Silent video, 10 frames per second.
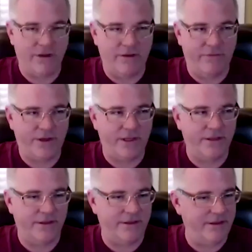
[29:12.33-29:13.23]
if you
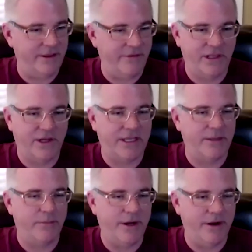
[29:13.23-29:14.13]
could, if you could look in
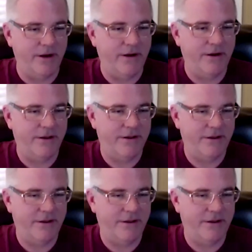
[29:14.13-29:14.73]
the mirror